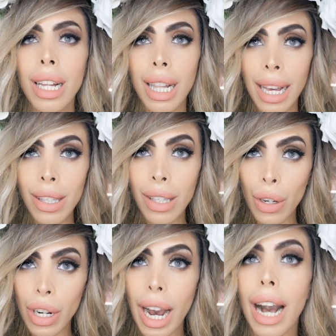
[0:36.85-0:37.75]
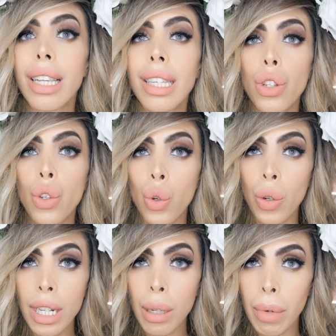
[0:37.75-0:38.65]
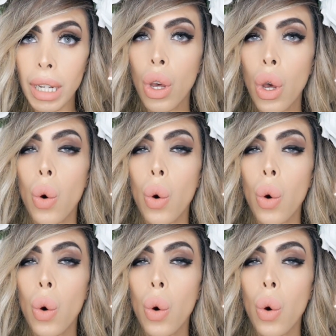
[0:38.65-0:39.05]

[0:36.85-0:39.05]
cleanser as a treatment.